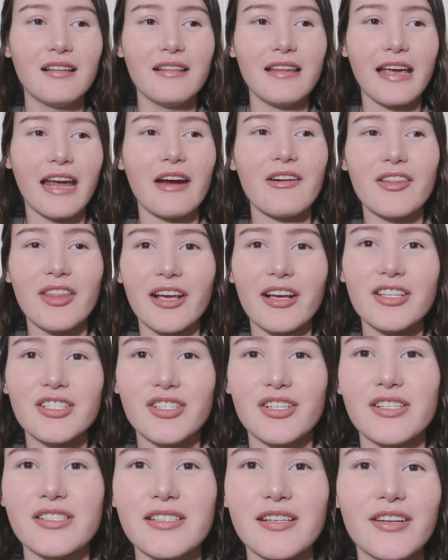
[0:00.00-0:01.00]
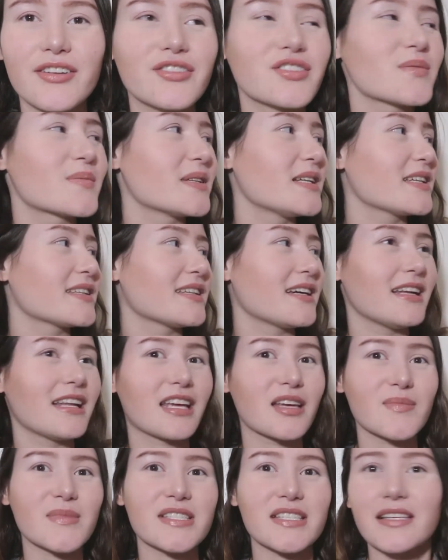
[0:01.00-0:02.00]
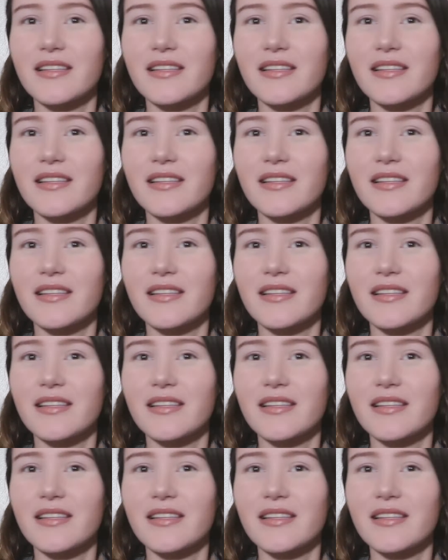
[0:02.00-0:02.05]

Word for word: like everything under the sun or something like that. Like it means